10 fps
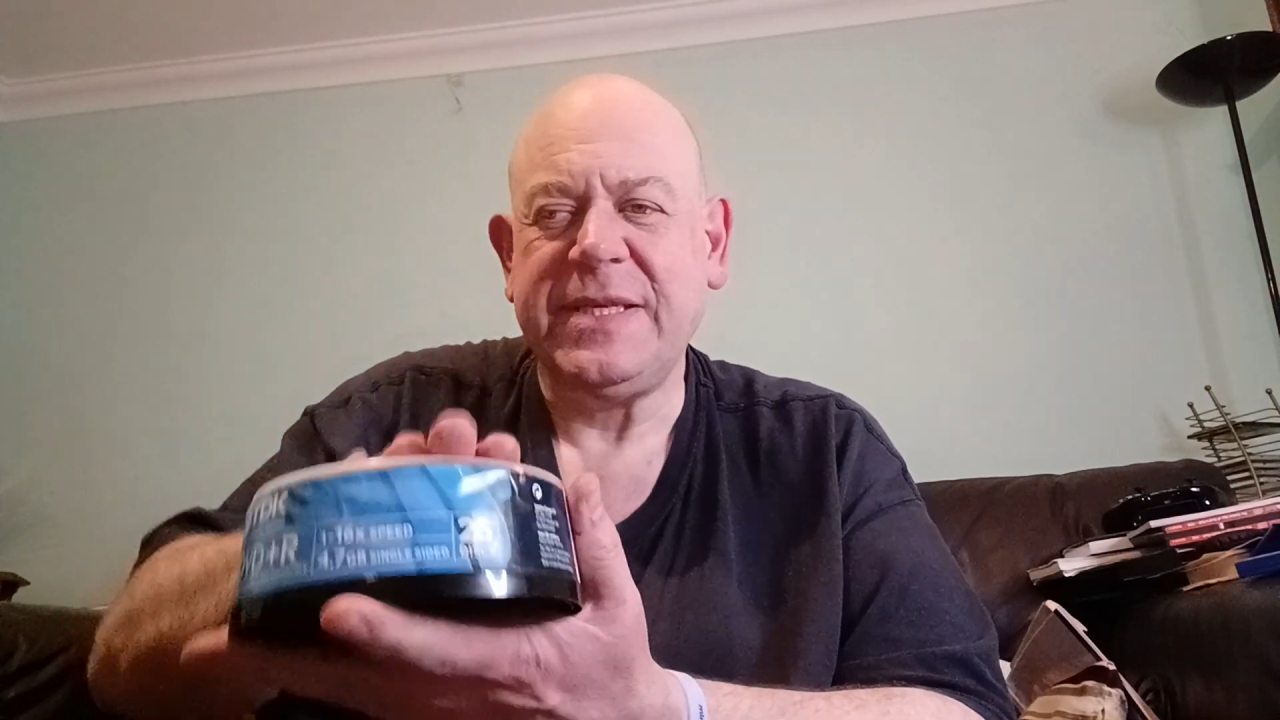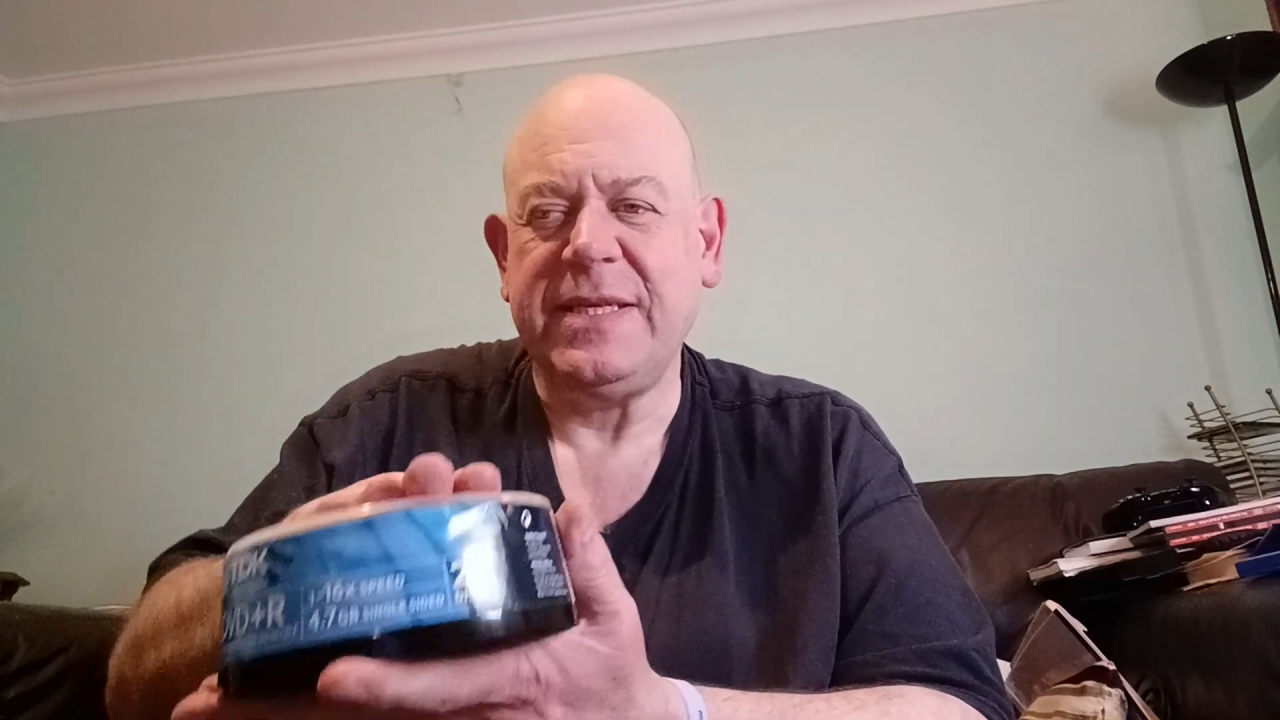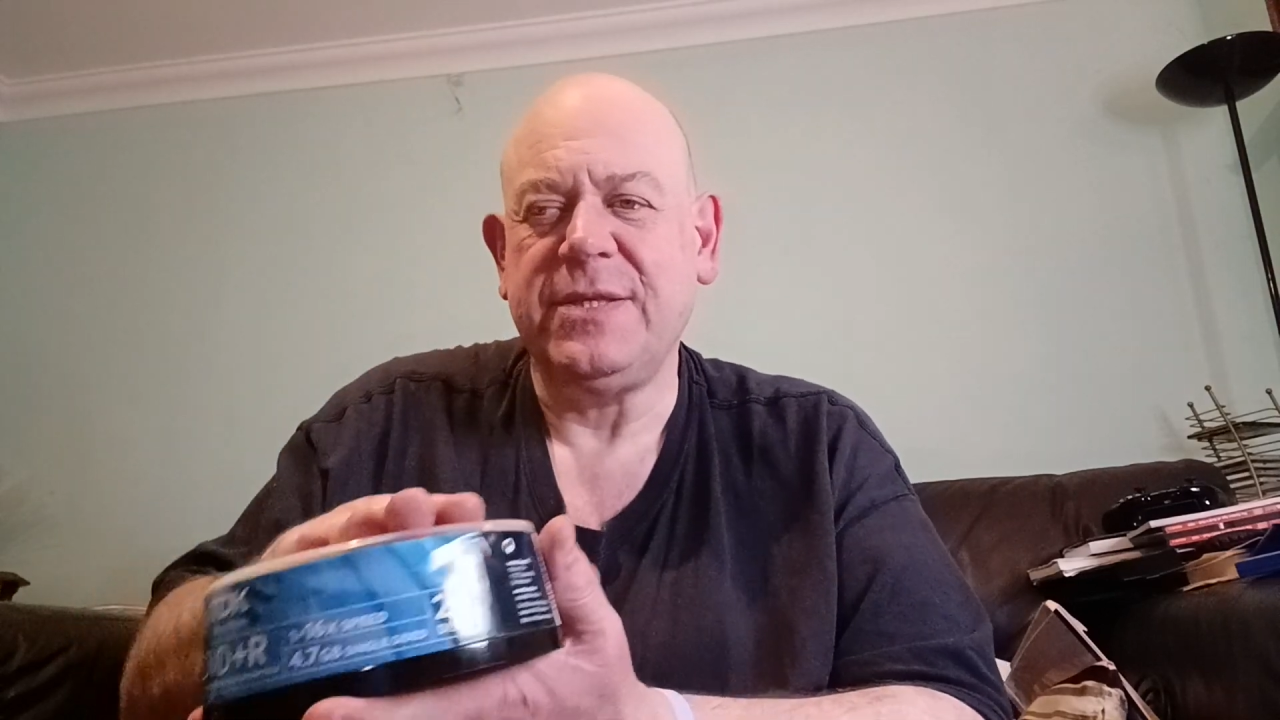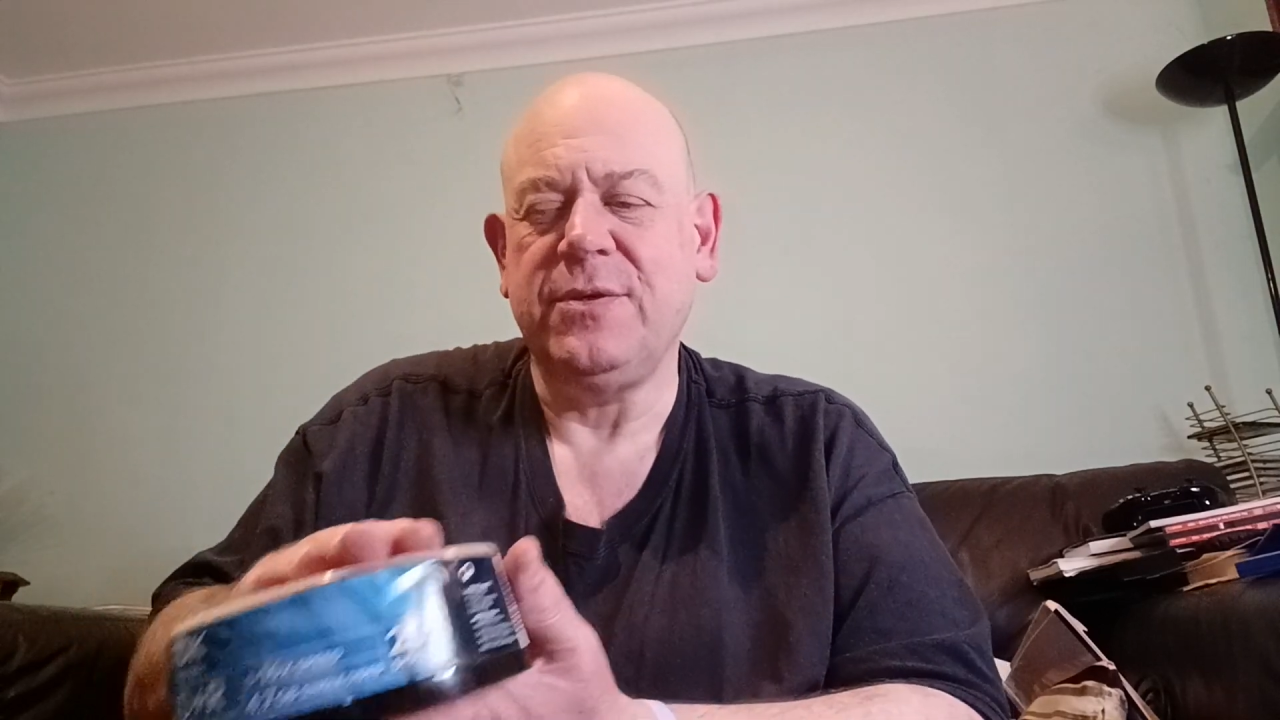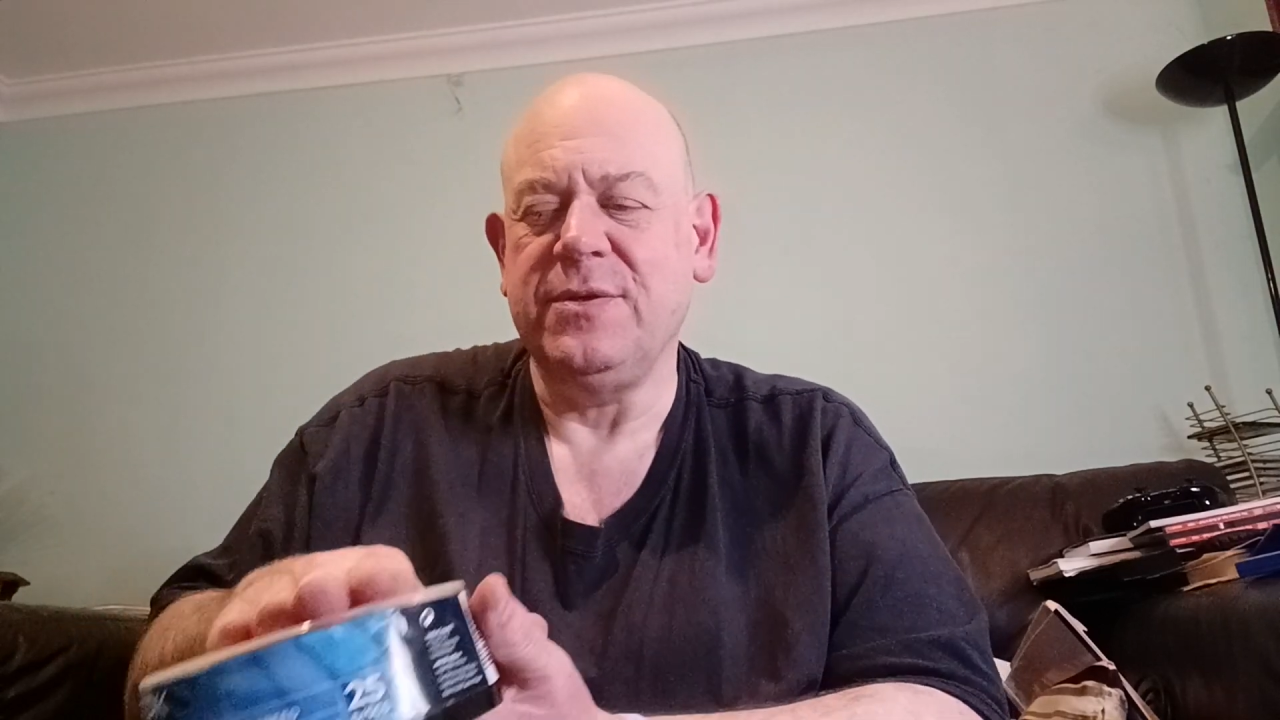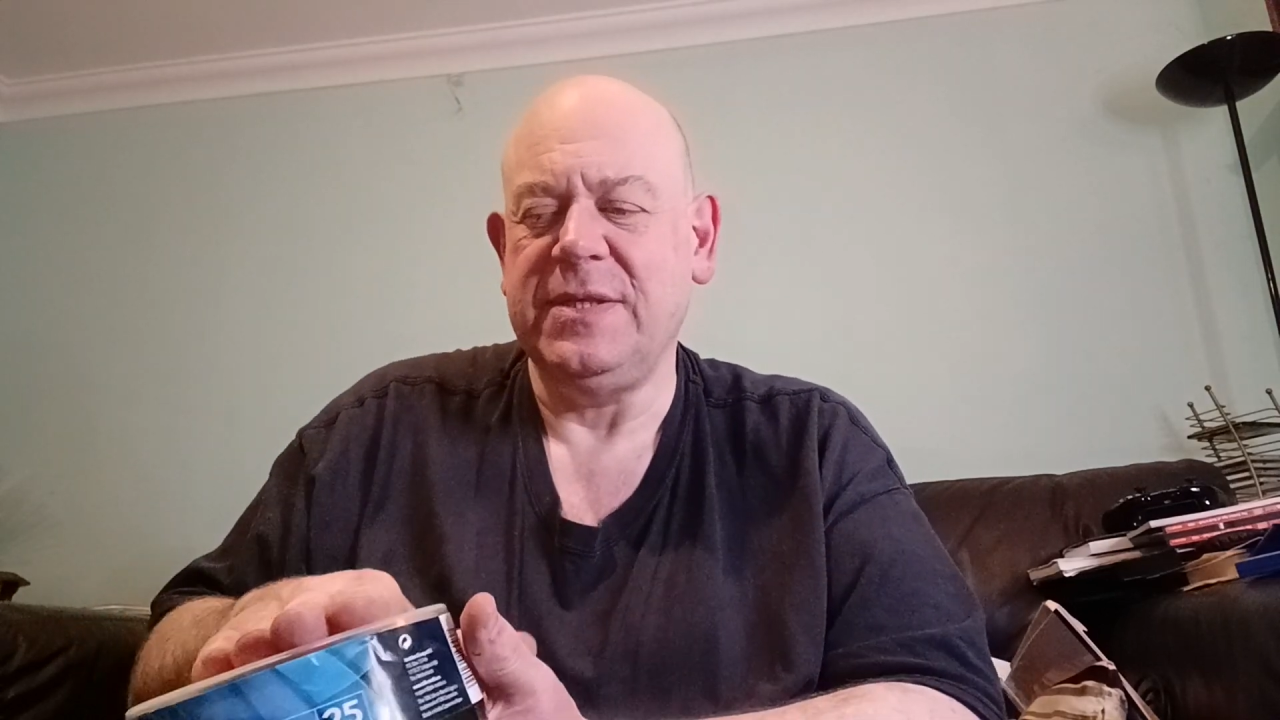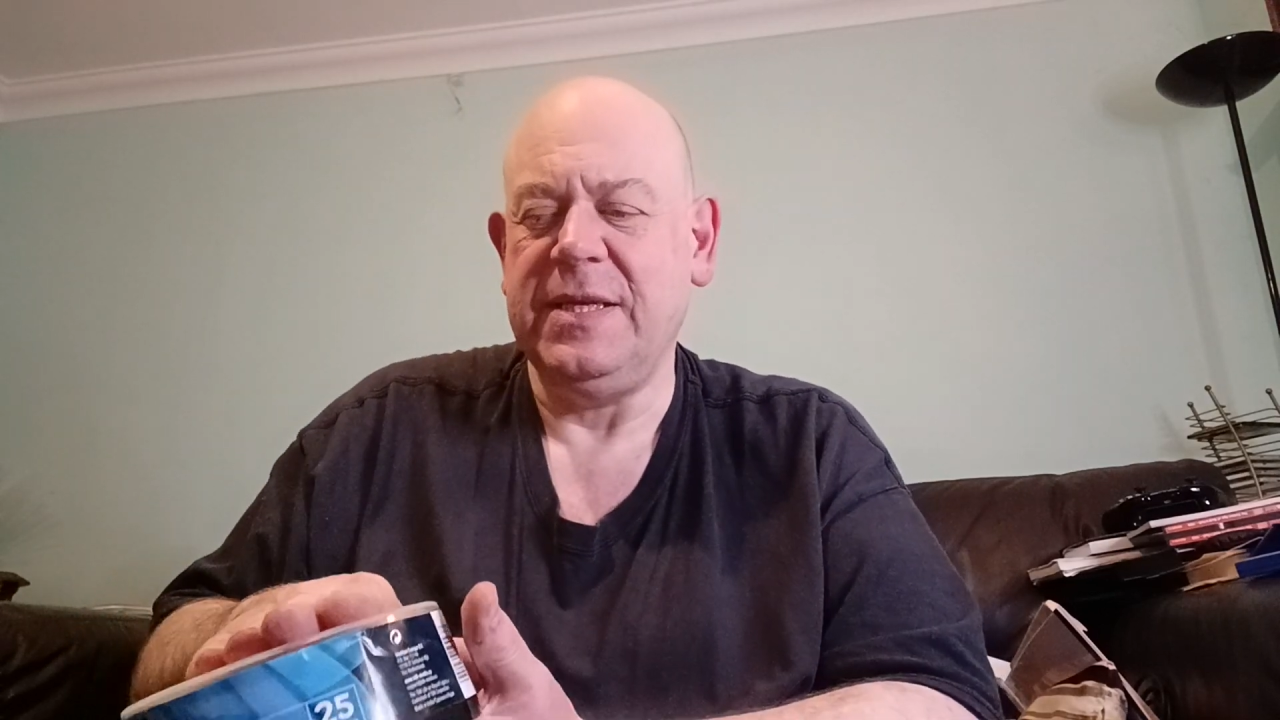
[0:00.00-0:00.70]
Tesco's